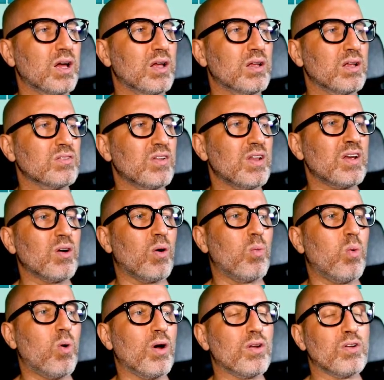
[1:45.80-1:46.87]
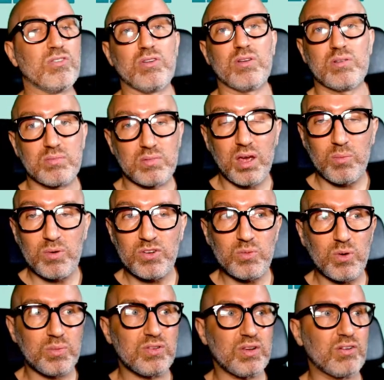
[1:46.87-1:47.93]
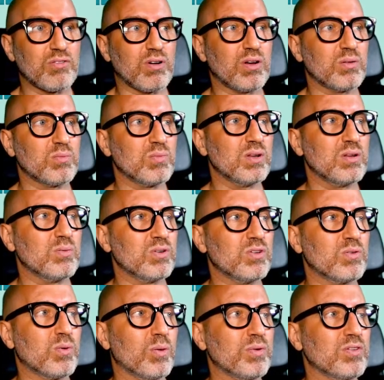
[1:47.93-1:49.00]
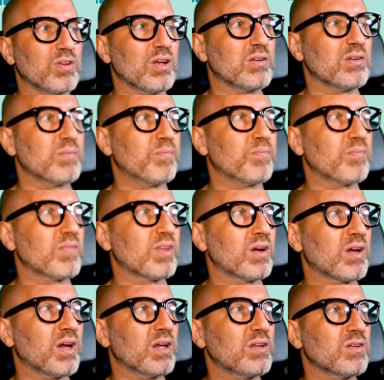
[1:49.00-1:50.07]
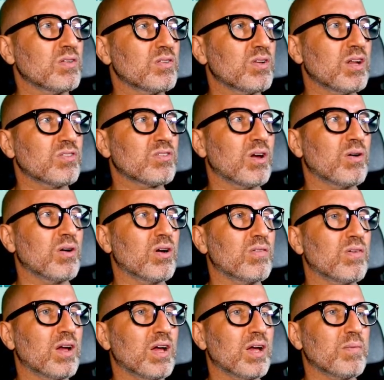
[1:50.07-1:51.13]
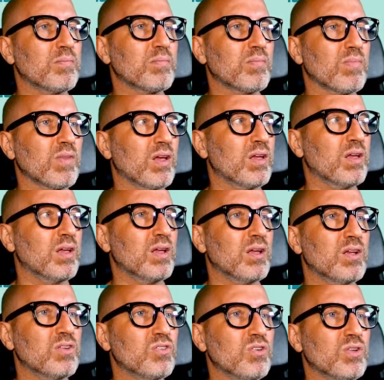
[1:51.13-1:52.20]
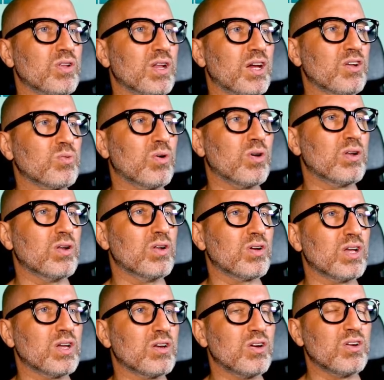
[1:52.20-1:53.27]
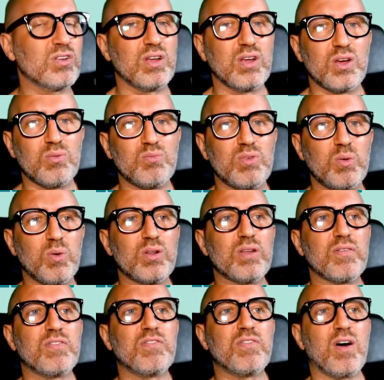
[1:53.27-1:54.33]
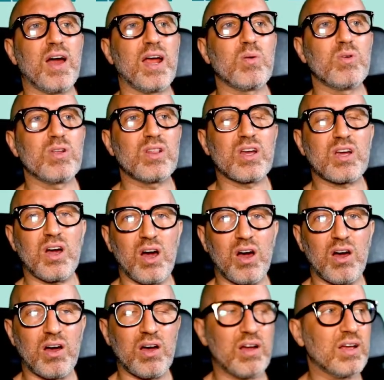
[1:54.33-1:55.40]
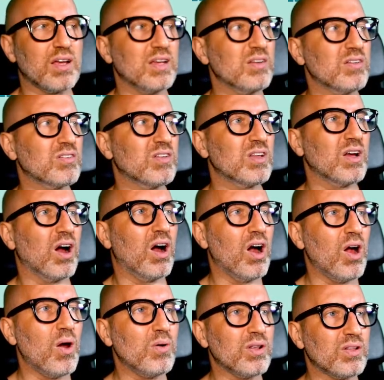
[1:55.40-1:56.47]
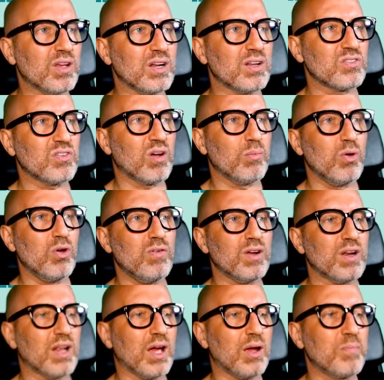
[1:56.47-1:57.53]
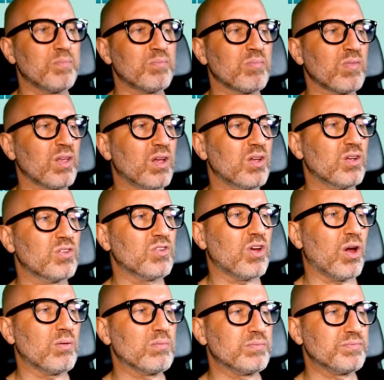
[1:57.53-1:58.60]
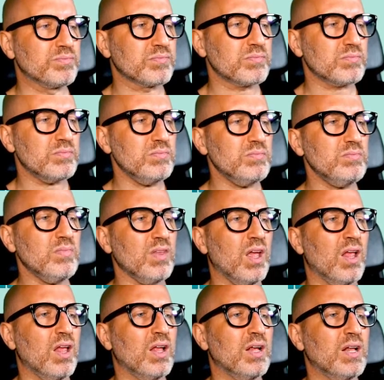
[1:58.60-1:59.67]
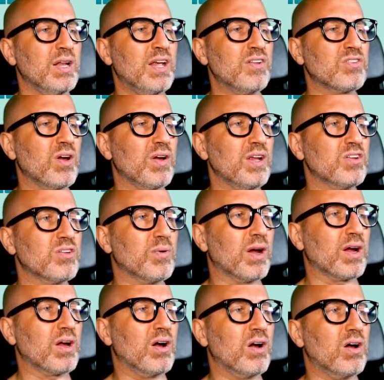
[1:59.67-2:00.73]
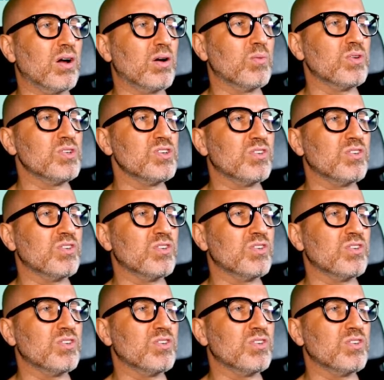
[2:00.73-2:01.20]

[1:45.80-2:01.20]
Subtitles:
So they got 100, which is what we said, right? Which is what we said. Okay, so let's go over here to the next one. Looking good. We want the car is the only thing that's not moving now. So let's go into our car, which is